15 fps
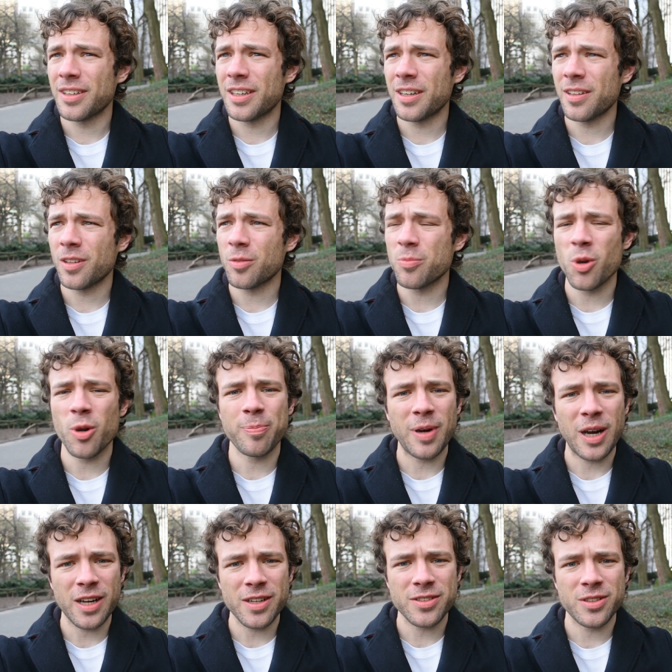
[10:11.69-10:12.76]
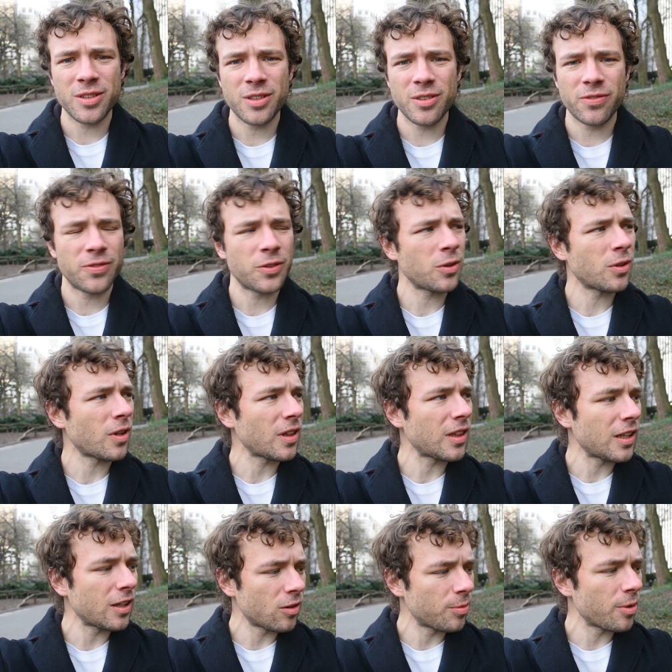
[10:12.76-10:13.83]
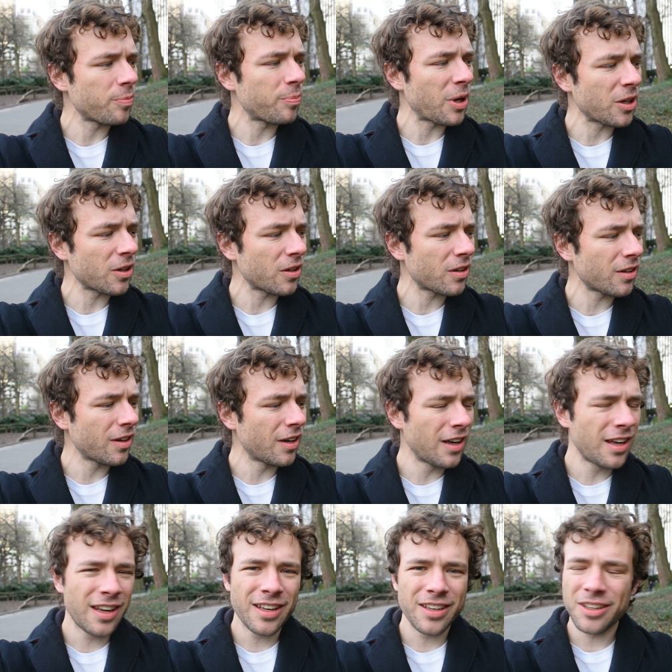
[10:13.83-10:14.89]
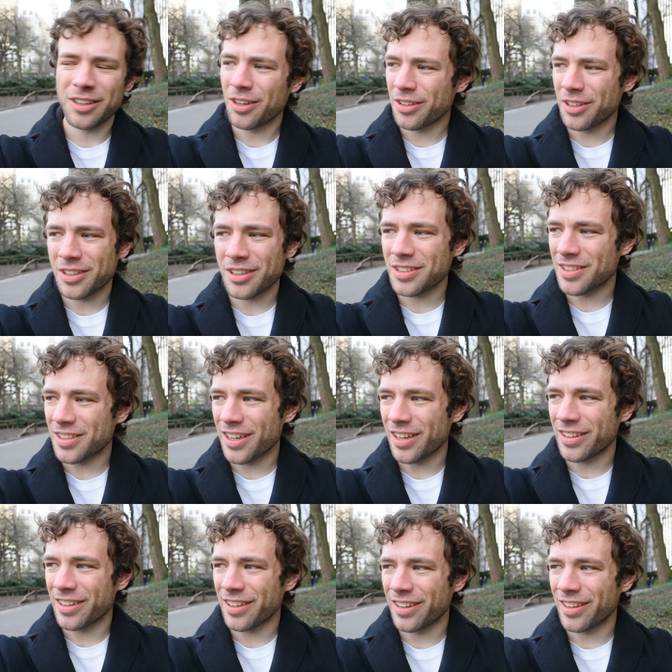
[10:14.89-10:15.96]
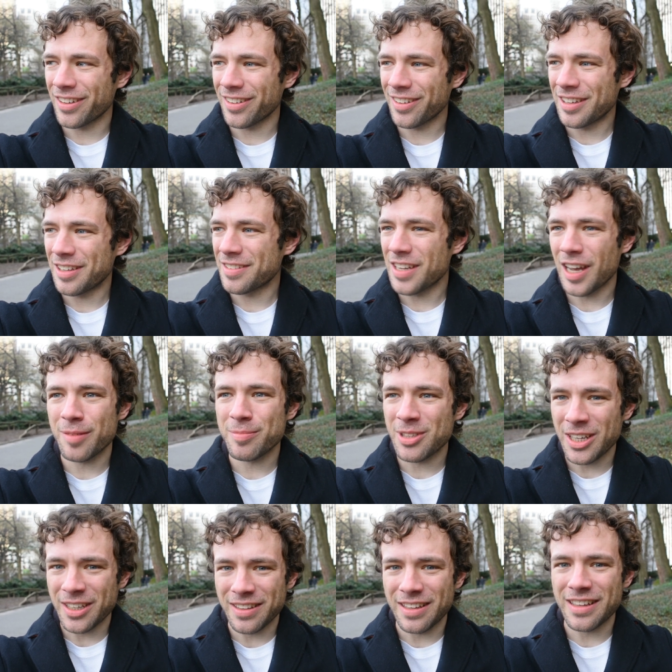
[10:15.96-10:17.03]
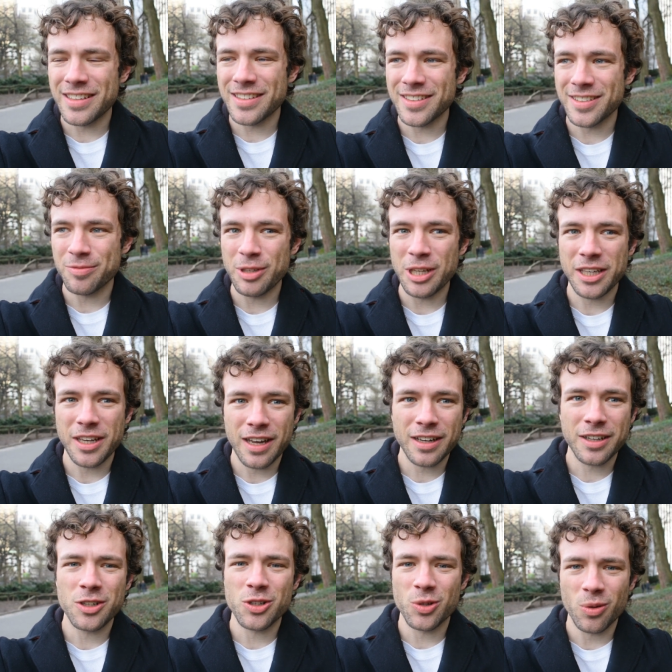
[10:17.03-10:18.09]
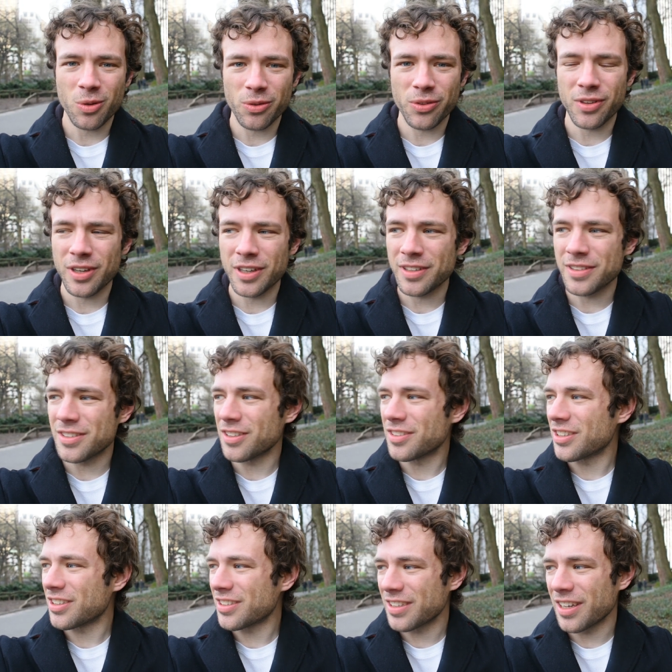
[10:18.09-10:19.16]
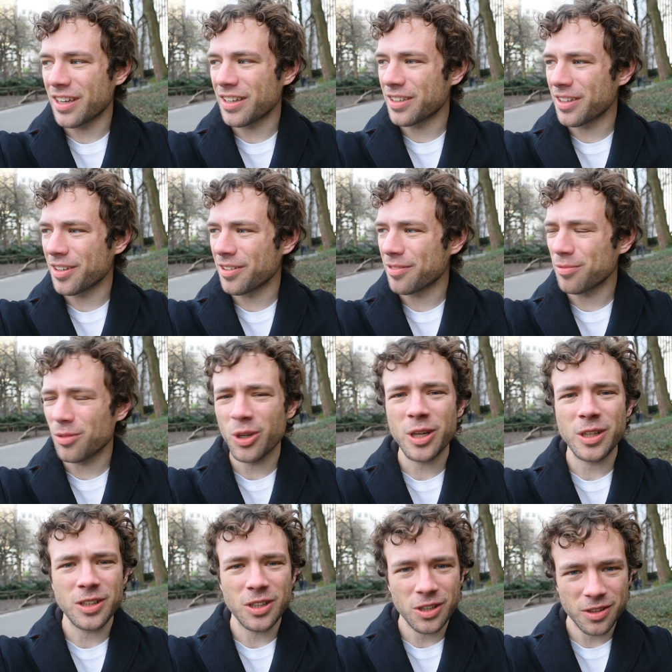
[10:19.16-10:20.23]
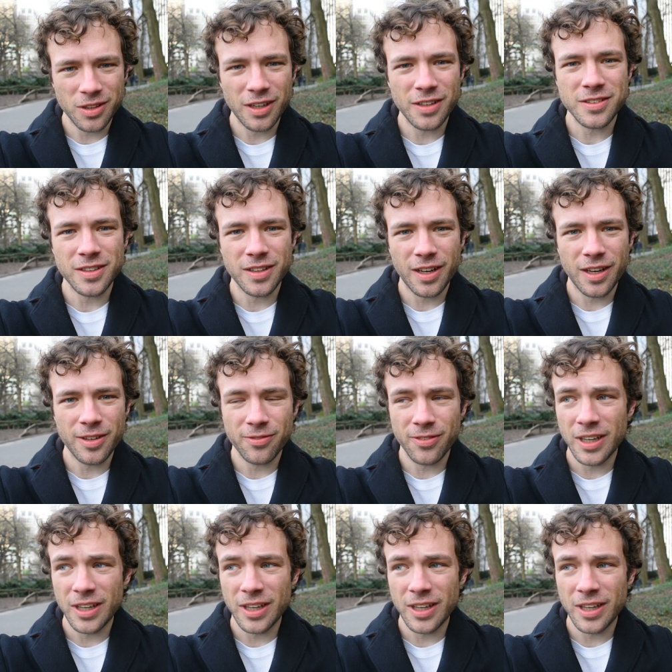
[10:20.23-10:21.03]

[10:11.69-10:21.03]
Getting a little more positive, feeling a little bit better. You know, you just gotta, times like this, when you can't control things, you just gotta look at the good things in life.